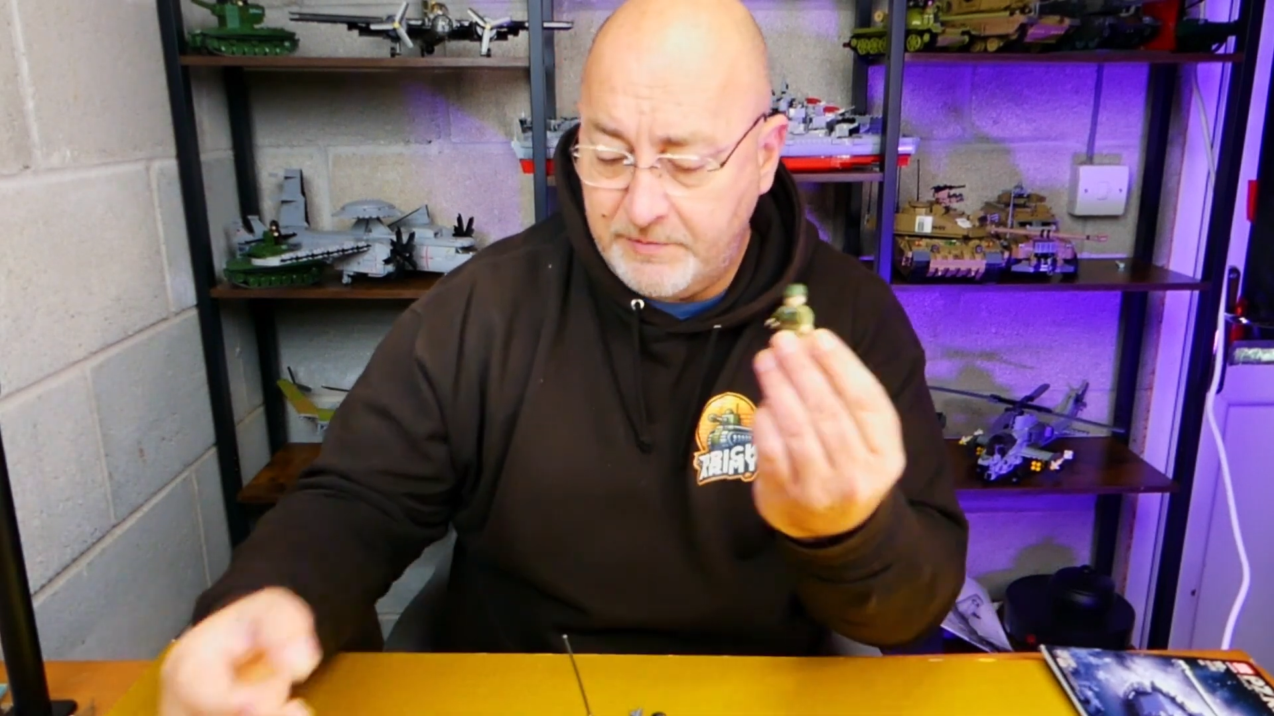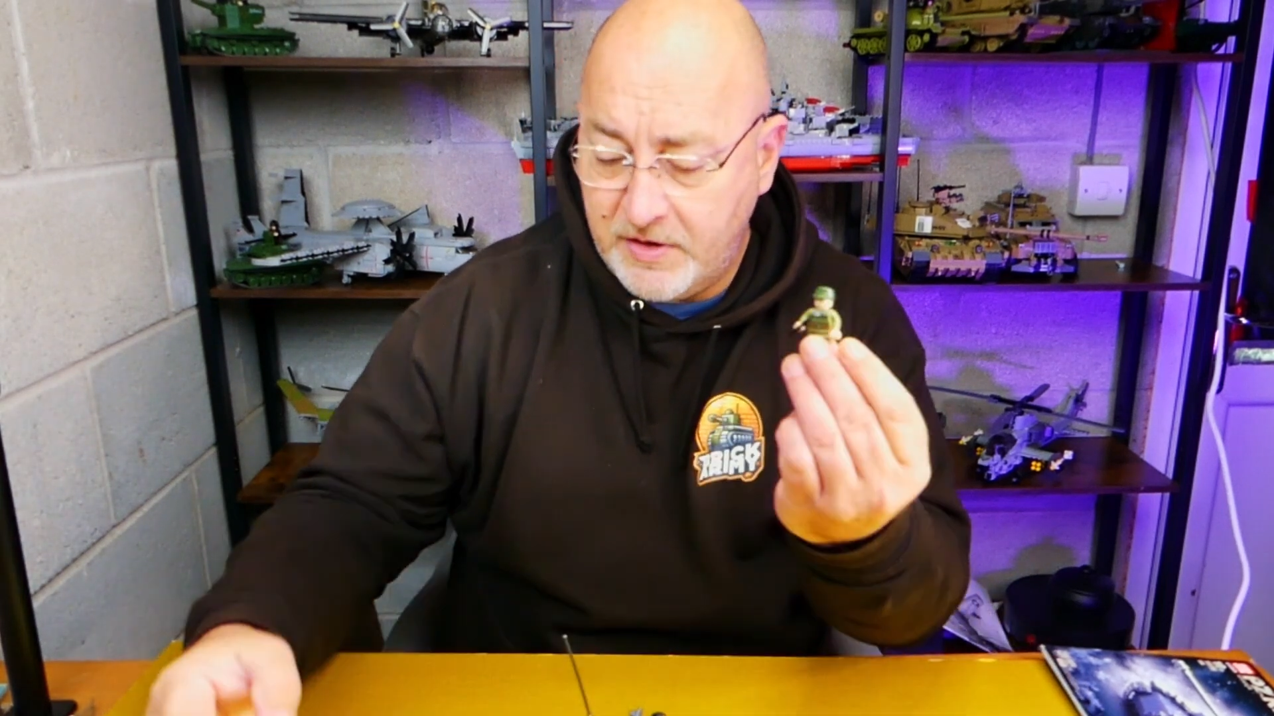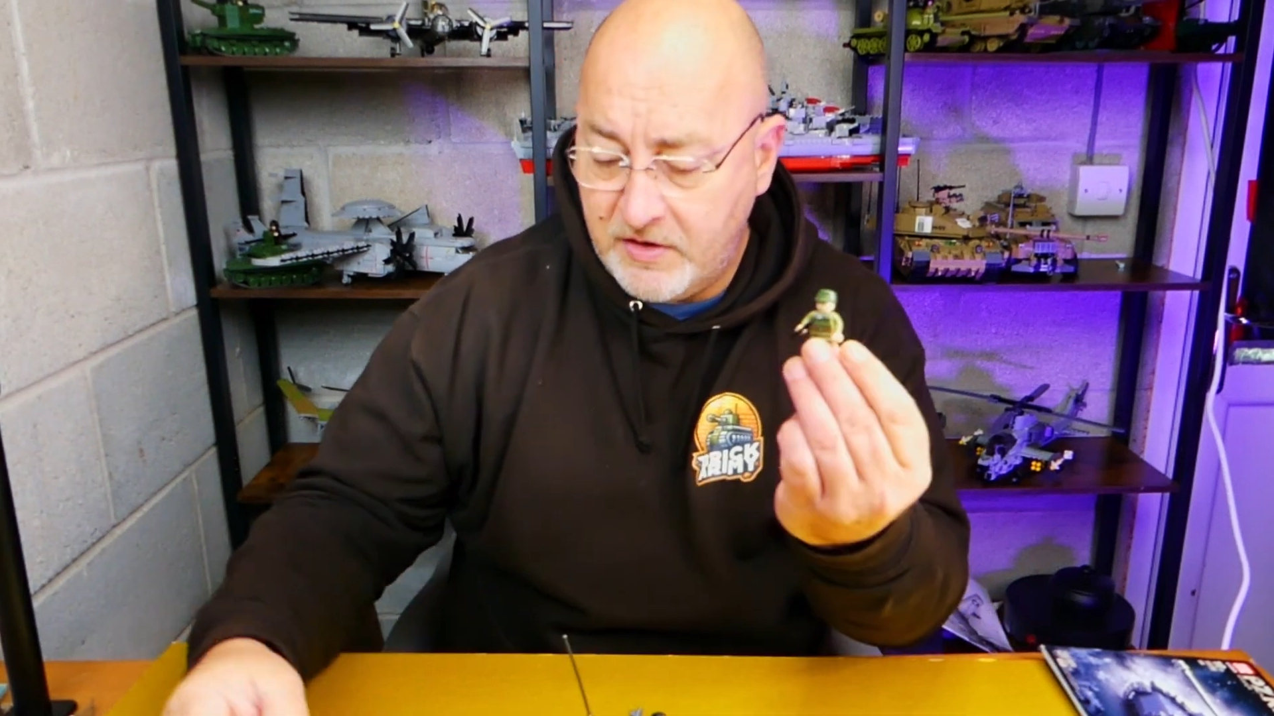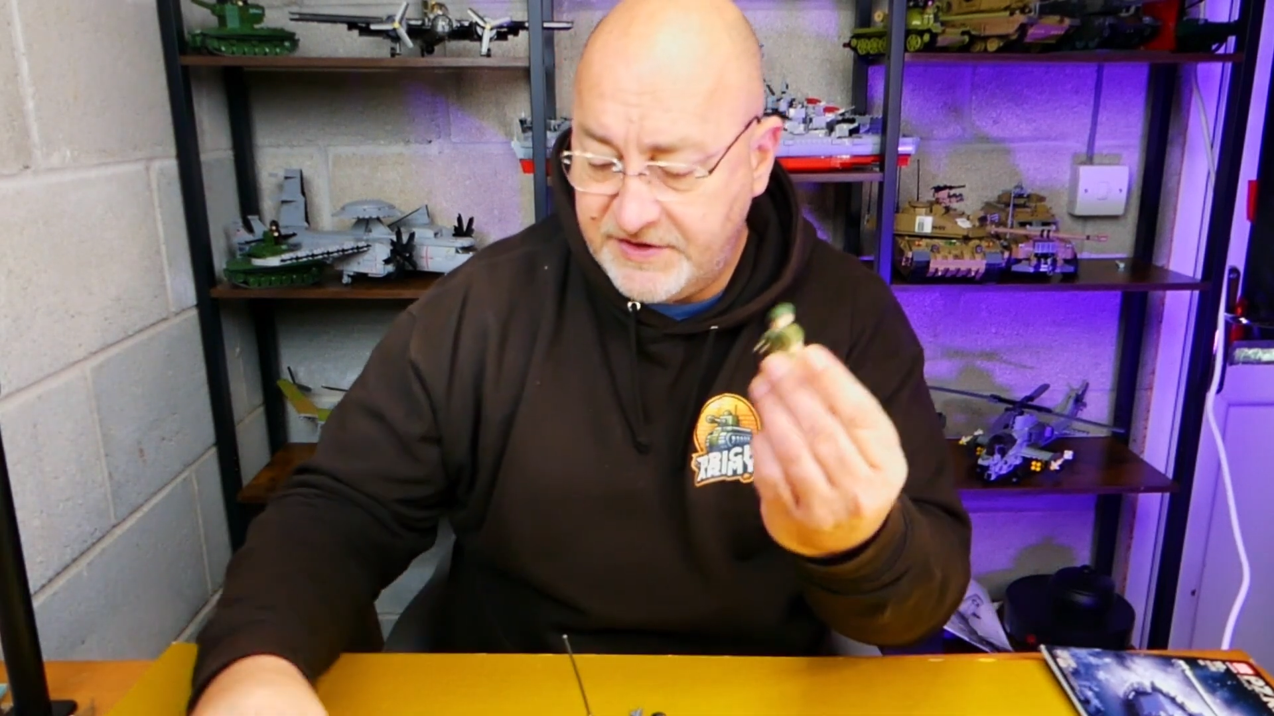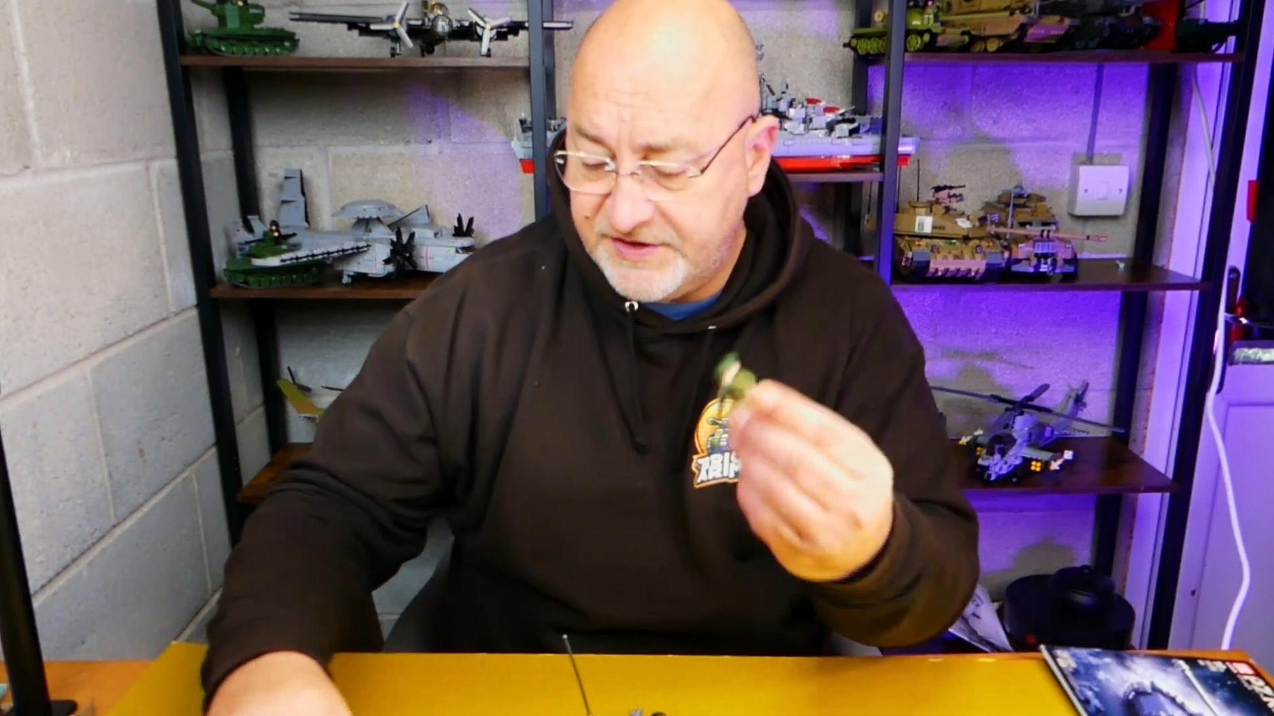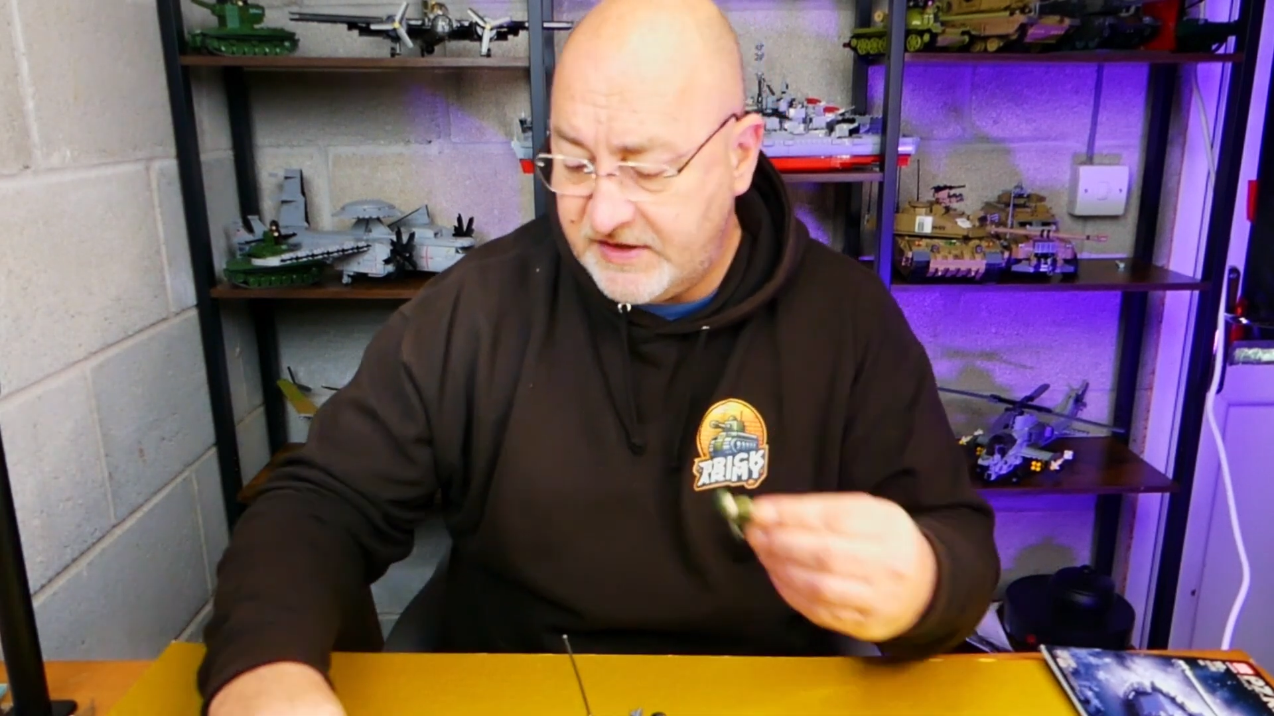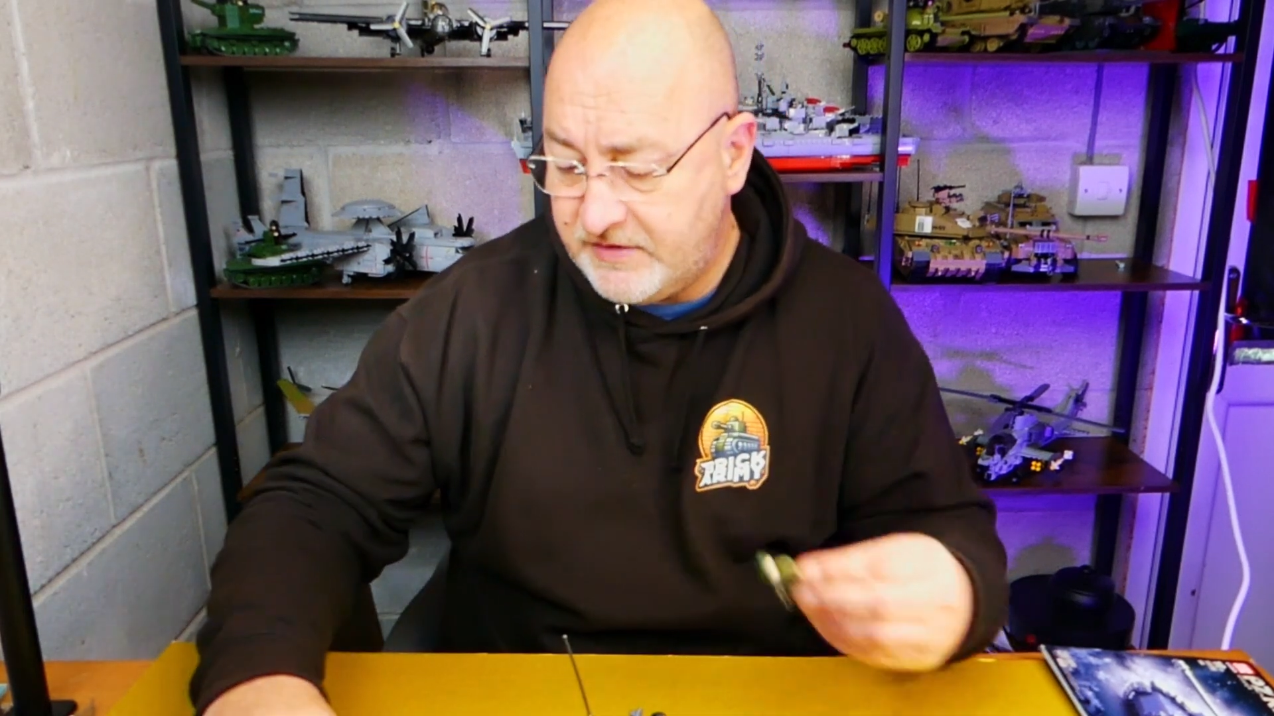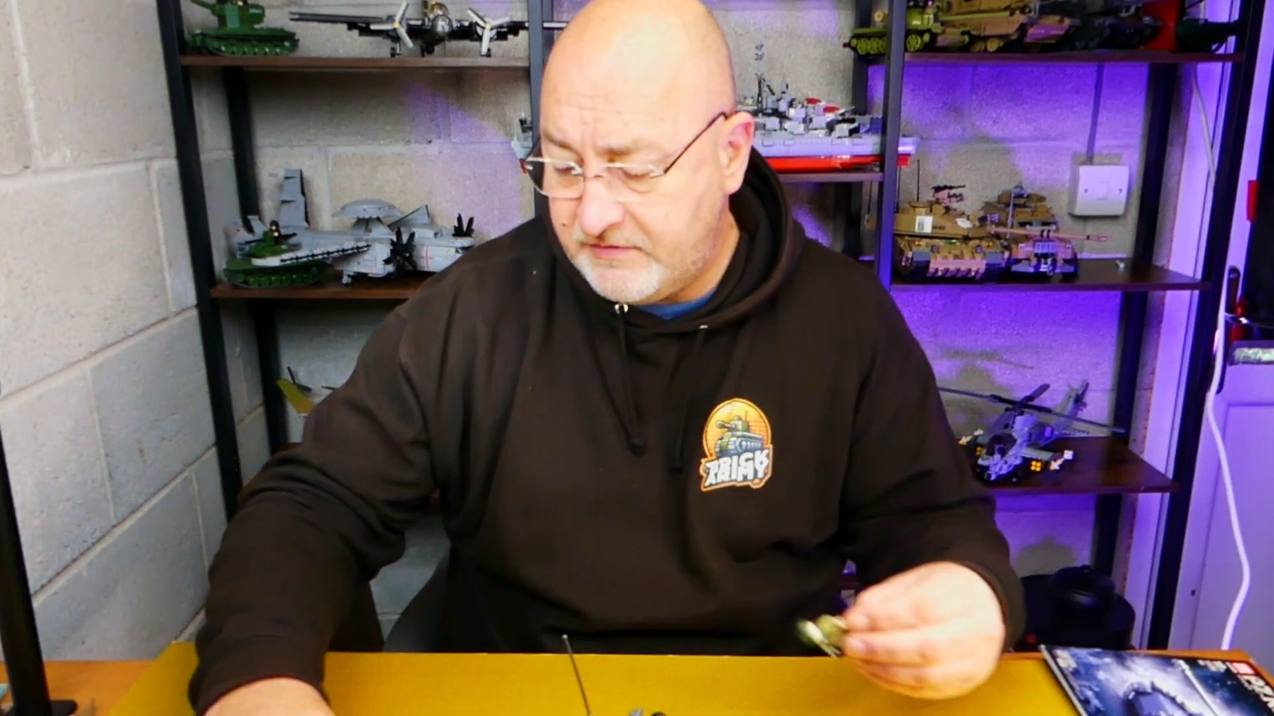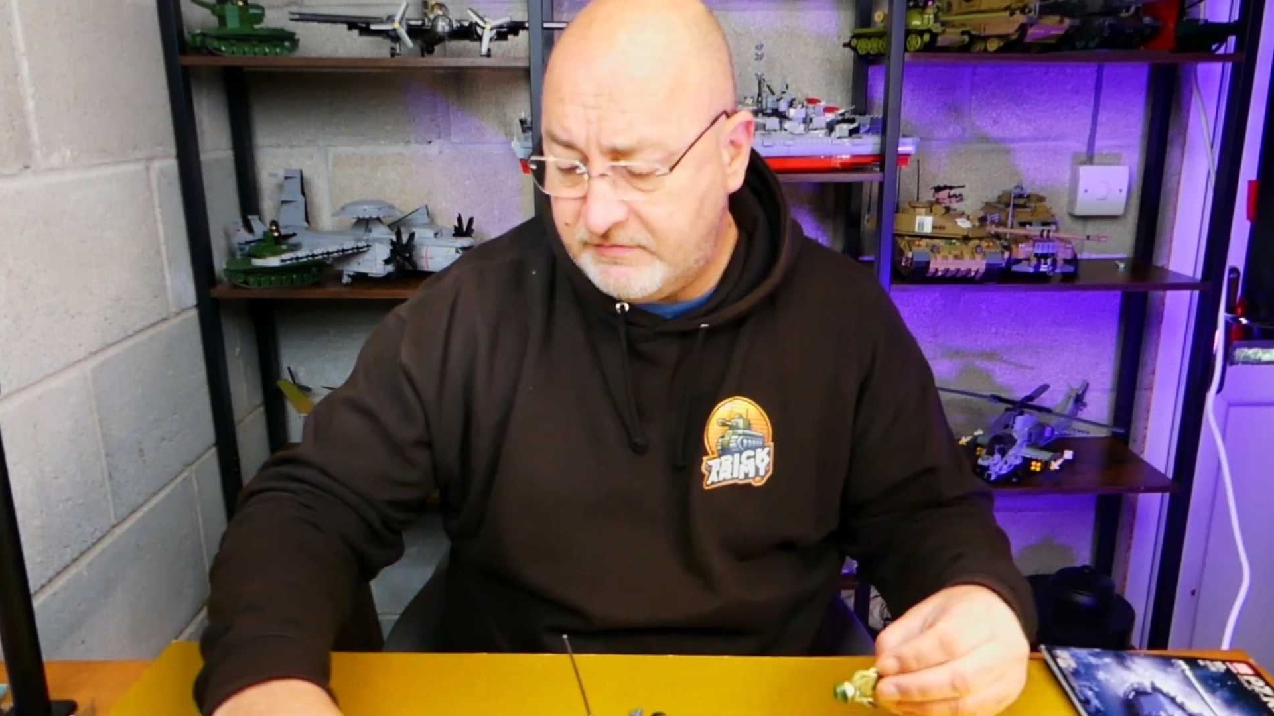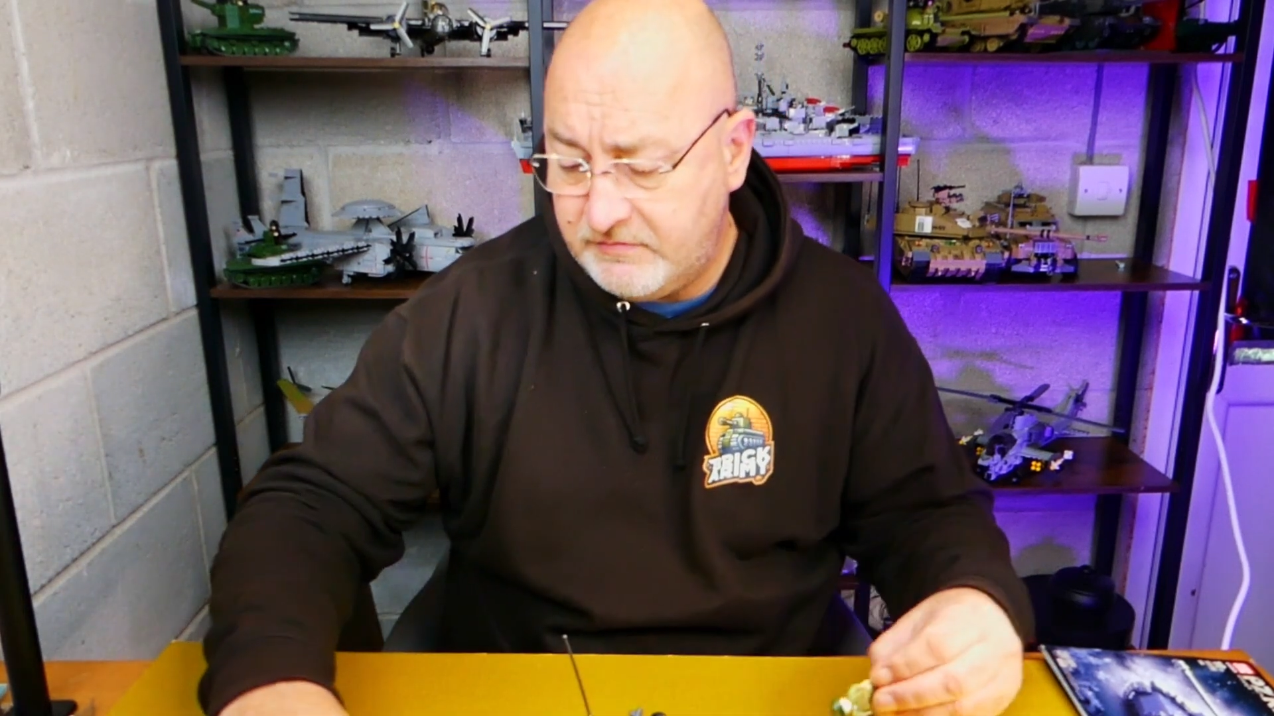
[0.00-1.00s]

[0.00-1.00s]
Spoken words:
partisan